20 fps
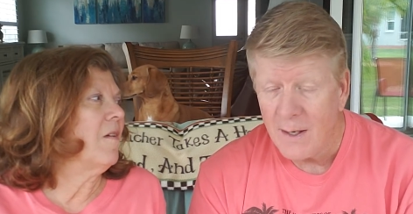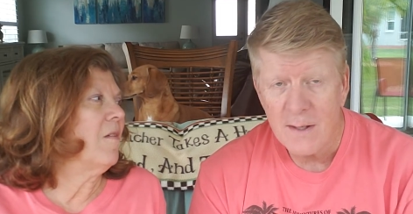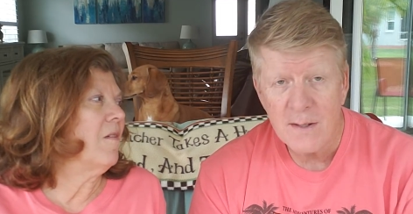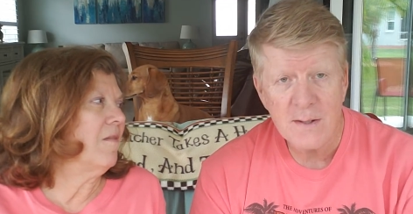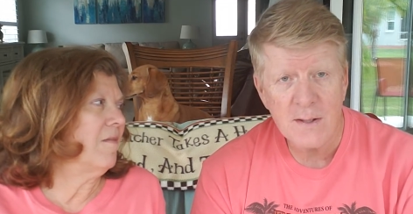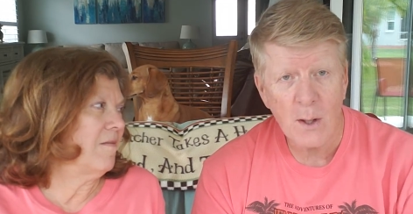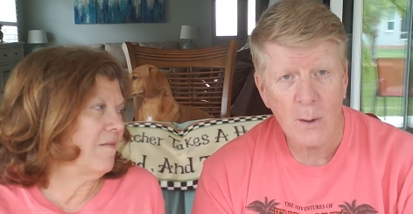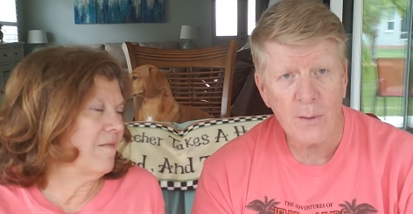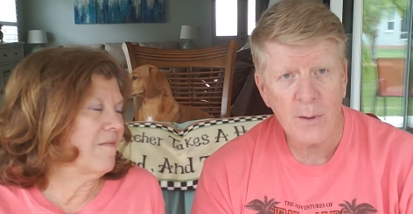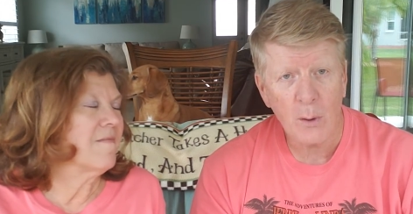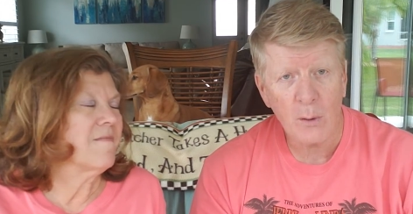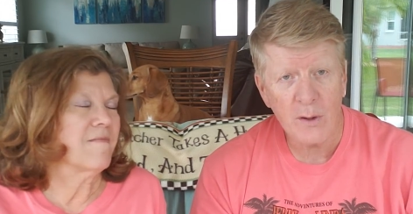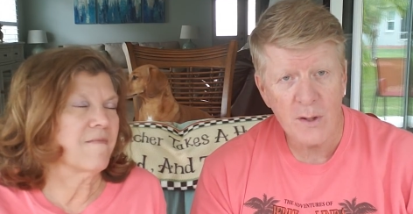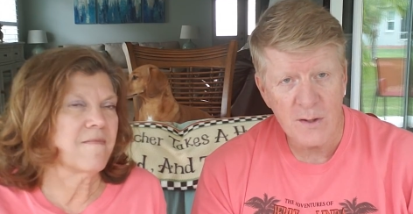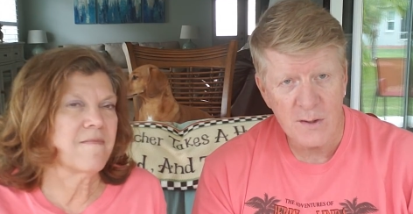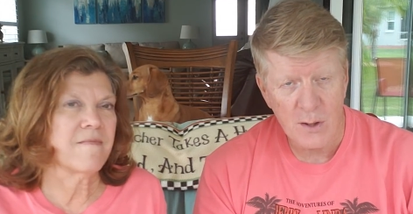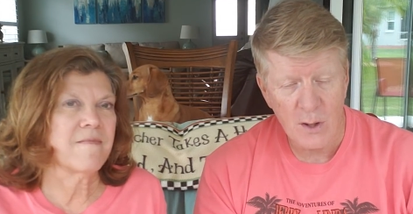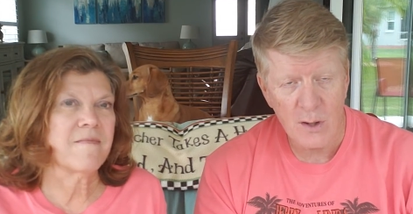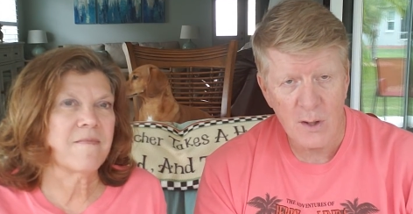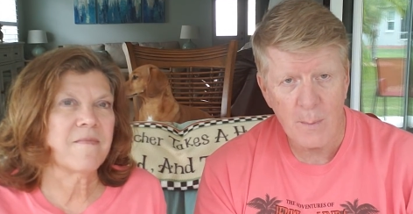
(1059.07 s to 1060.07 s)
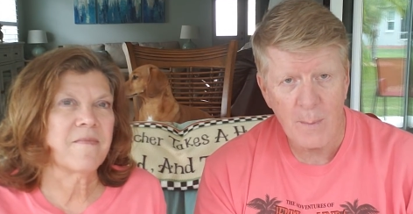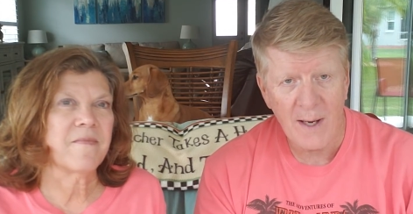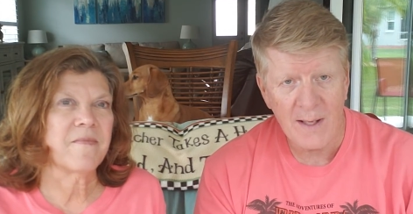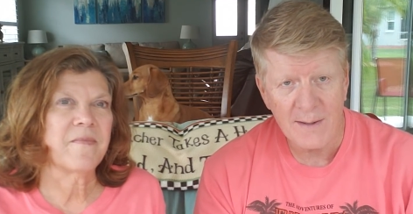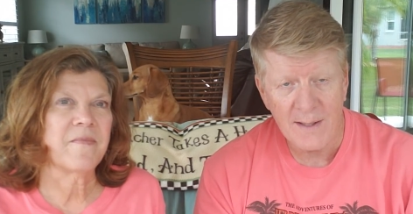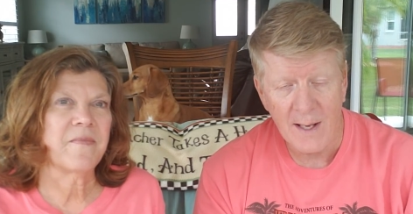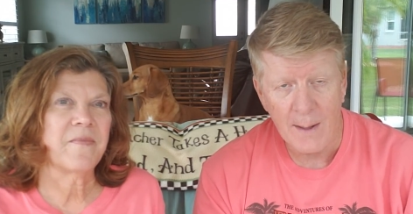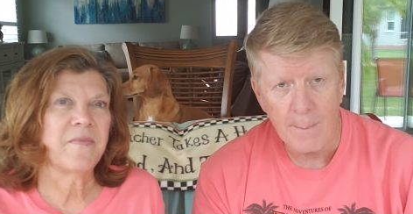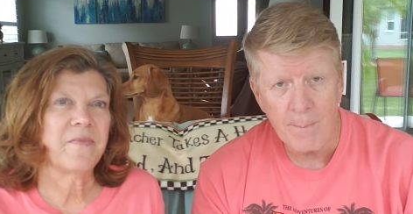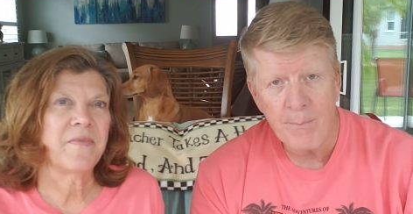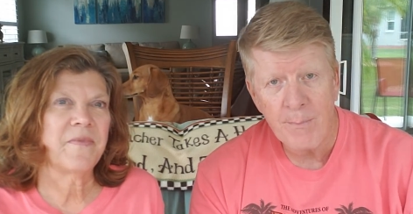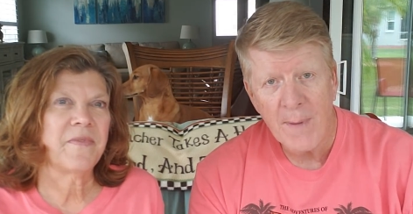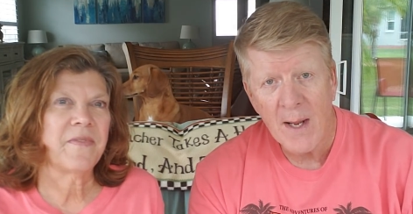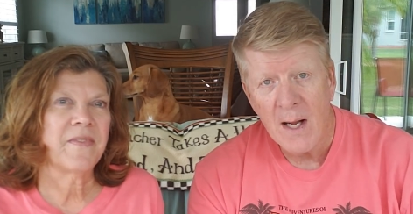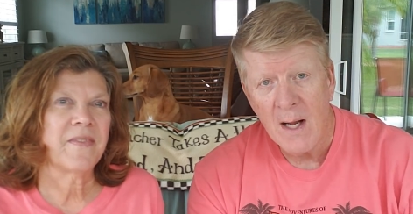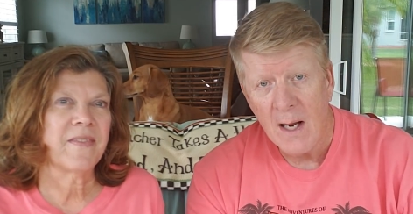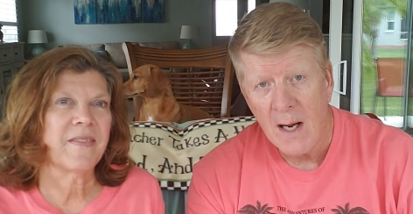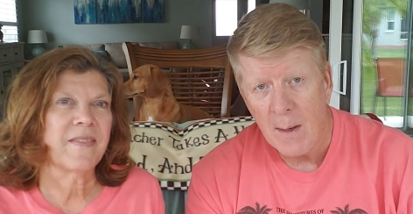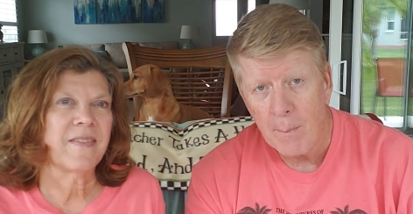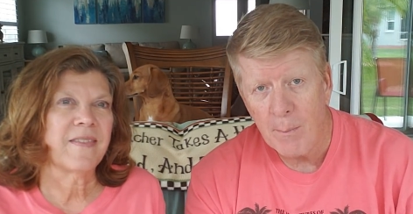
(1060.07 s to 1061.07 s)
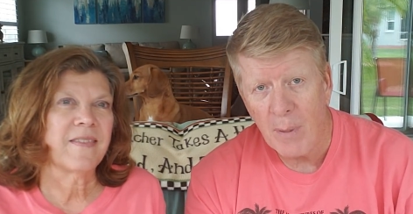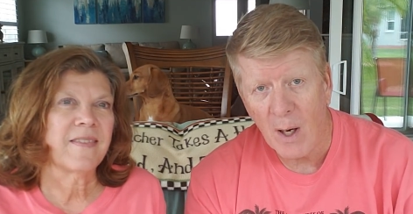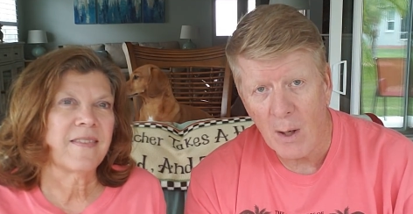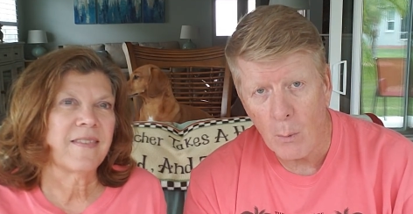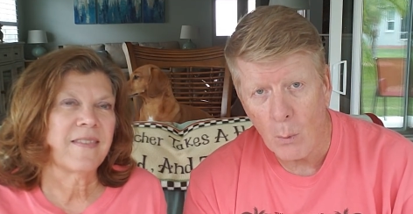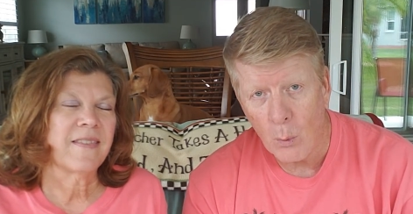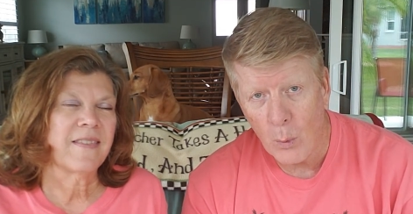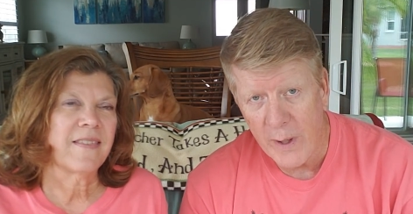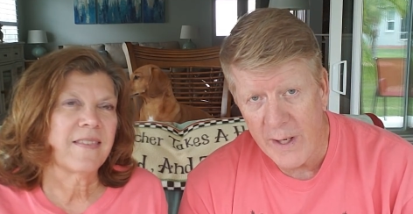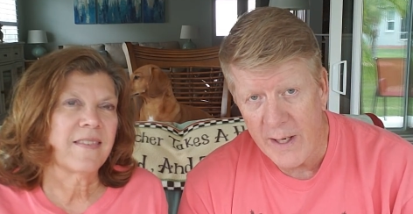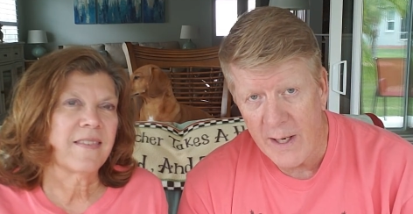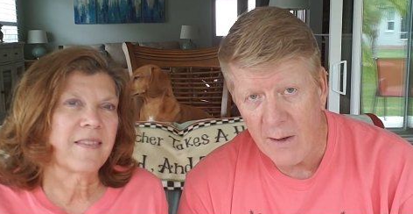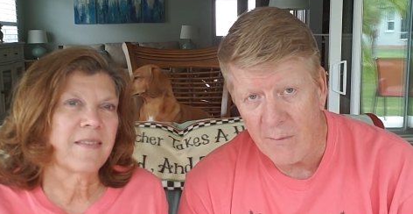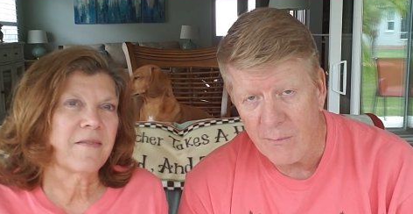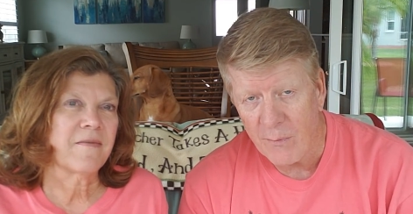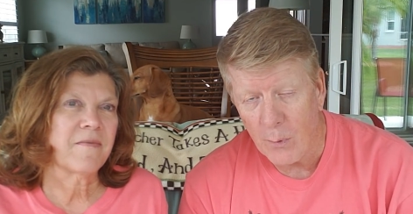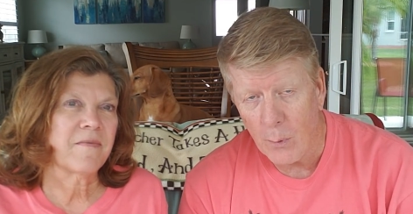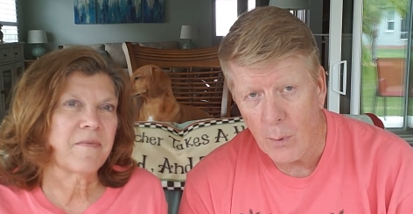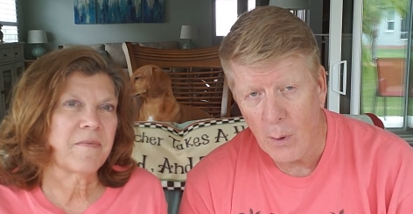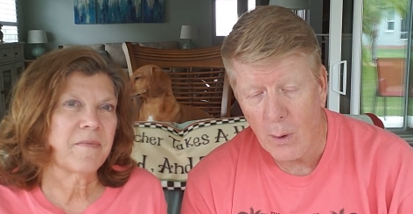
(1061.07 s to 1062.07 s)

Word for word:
Speaker 1: So they're concerned about that. But we have,